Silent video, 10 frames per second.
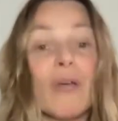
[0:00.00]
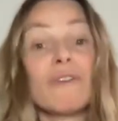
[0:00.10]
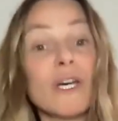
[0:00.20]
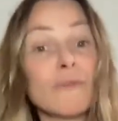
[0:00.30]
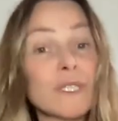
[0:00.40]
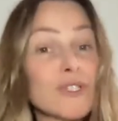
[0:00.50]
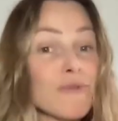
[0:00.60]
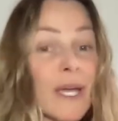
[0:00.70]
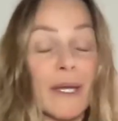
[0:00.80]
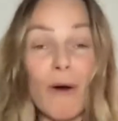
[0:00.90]
The other one is
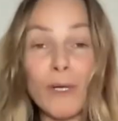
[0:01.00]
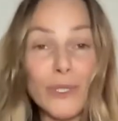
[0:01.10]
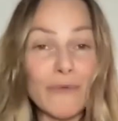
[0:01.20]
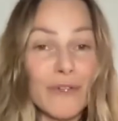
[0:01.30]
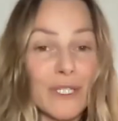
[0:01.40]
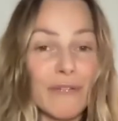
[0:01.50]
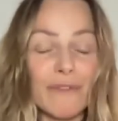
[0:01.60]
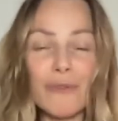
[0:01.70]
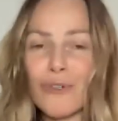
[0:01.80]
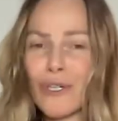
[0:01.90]
great also for the
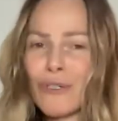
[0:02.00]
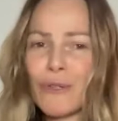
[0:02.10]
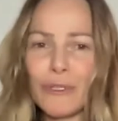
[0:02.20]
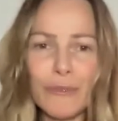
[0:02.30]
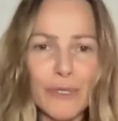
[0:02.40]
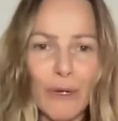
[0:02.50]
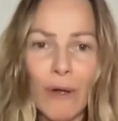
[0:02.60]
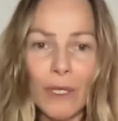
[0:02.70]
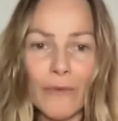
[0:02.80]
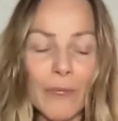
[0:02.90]
diffuser, and you can use it
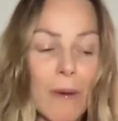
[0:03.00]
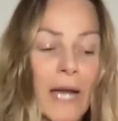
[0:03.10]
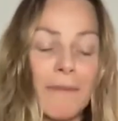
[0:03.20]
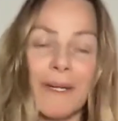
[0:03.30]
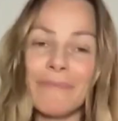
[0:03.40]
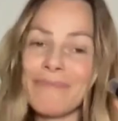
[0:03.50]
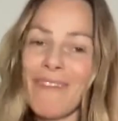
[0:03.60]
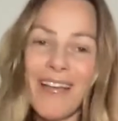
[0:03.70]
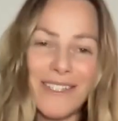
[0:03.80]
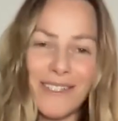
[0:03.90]
all over the body, but
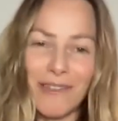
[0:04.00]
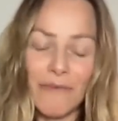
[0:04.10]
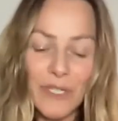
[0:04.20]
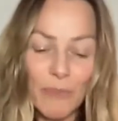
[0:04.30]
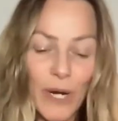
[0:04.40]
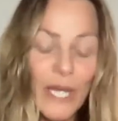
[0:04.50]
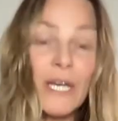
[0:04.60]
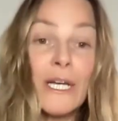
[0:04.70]
I just love the spray.